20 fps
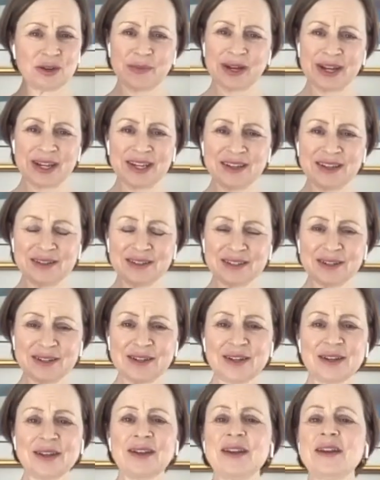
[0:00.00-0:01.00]
mind,
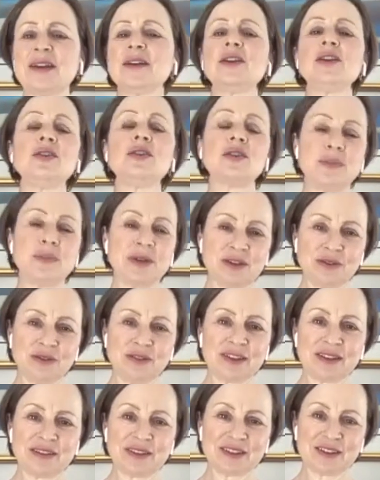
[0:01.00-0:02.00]
you could be
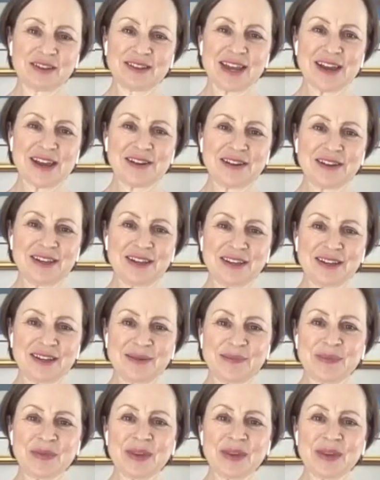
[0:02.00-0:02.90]
using this technique.